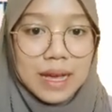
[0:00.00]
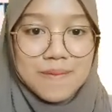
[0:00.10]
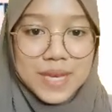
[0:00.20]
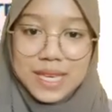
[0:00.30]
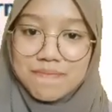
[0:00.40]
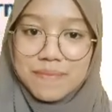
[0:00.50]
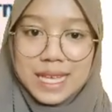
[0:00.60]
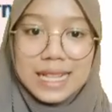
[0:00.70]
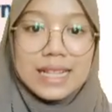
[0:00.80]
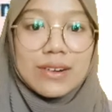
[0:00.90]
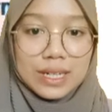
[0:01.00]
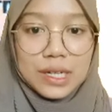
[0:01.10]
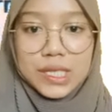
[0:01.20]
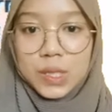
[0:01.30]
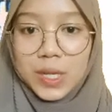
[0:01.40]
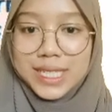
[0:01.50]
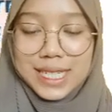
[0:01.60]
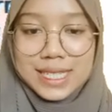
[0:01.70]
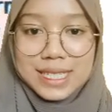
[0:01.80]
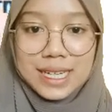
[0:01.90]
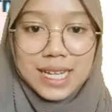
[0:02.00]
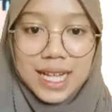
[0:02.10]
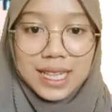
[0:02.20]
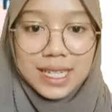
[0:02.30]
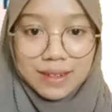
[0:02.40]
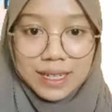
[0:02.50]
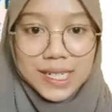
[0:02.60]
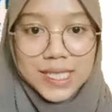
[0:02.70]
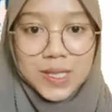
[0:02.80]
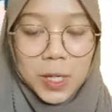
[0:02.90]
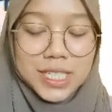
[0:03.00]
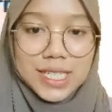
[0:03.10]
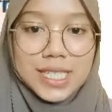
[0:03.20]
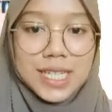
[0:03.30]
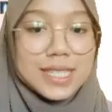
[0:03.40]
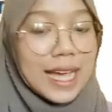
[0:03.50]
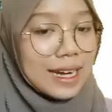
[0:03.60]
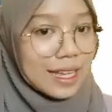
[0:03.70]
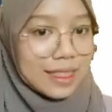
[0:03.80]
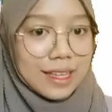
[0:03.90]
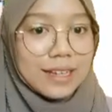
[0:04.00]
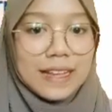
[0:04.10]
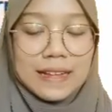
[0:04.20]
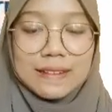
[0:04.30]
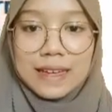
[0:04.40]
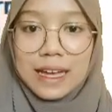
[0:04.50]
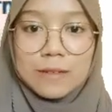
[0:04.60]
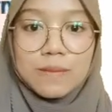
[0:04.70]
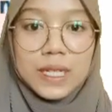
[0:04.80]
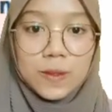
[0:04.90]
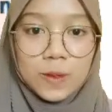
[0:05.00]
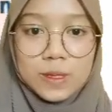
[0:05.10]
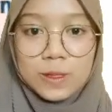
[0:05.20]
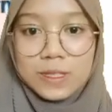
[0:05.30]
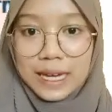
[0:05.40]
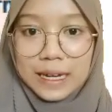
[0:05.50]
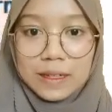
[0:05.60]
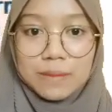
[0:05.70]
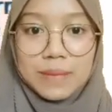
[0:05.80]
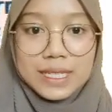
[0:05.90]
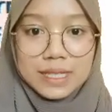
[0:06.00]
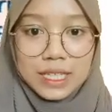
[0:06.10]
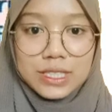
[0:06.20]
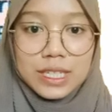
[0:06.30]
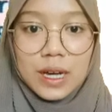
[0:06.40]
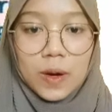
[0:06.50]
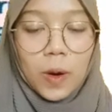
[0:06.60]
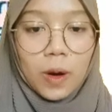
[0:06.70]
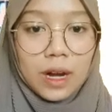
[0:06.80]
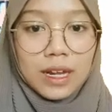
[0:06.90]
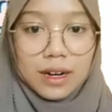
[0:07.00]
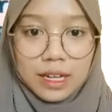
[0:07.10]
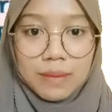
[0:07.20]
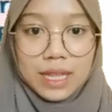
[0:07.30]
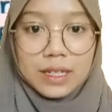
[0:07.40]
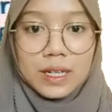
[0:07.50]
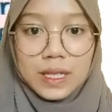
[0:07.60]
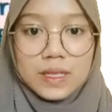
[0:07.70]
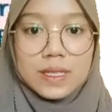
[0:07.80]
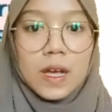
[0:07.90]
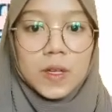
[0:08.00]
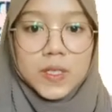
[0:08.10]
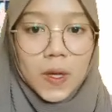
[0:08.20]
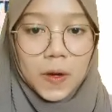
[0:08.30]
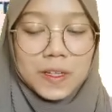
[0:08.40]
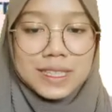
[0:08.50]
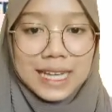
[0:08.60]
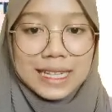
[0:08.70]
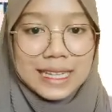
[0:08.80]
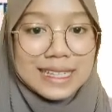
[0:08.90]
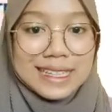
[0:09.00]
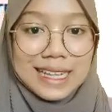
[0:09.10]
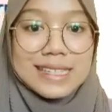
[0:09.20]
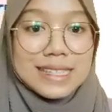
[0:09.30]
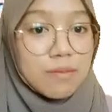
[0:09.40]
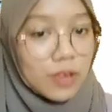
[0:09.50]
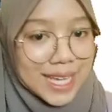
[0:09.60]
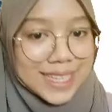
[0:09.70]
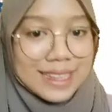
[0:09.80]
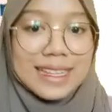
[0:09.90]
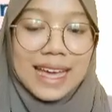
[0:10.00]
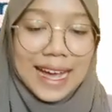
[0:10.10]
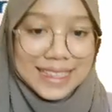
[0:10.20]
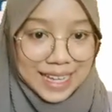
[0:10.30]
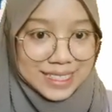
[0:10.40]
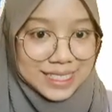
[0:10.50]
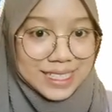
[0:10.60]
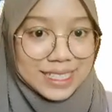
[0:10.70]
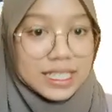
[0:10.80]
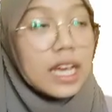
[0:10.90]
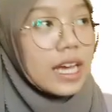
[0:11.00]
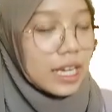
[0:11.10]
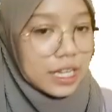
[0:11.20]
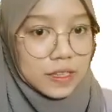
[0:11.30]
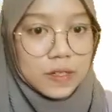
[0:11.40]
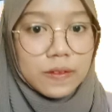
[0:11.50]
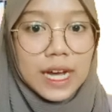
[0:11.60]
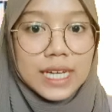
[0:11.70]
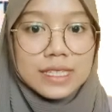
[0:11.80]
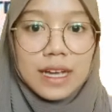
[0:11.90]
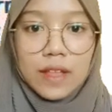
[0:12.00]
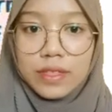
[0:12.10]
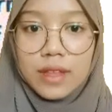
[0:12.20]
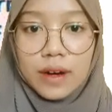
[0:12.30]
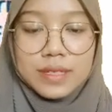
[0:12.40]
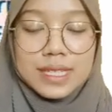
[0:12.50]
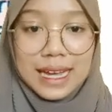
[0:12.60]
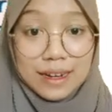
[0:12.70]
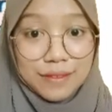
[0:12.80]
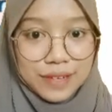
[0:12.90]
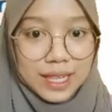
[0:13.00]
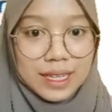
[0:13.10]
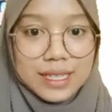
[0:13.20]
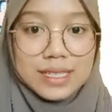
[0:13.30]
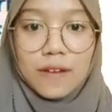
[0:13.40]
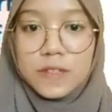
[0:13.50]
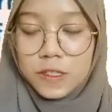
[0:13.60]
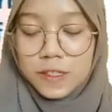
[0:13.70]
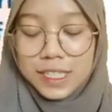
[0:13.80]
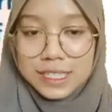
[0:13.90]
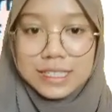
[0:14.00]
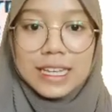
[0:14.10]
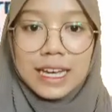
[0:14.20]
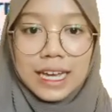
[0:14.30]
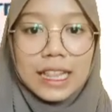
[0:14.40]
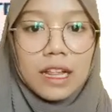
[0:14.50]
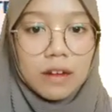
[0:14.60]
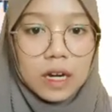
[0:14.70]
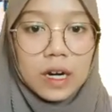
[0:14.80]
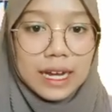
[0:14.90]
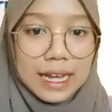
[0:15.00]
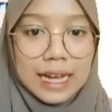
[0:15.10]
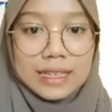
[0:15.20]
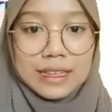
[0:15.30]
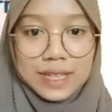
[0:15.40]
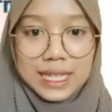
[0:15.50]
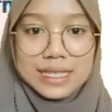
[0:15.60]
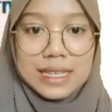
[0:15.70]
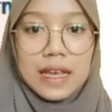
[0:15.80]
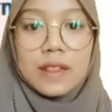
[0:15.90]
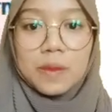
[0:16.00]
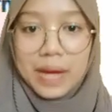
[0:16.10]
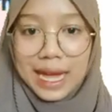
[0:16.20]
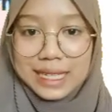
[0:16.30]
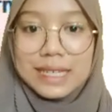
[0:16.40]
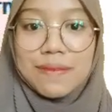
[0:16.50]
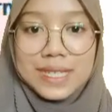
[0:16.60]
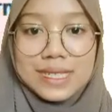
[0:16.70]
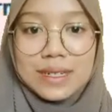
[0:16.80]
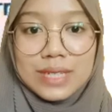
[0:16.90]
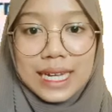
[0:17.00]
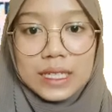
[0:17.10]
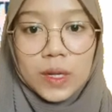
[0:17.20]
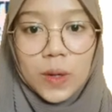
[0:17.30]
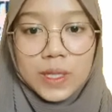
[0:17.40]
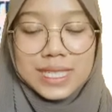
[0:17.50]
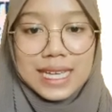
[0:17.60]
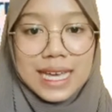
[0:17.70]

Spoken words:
B. Learning resources. Learning resources is anything that can be used to channel message or learning materials so that it can stimulate the attention, interest, thoughts, and feelings of students in learning activities to achieve certain goals.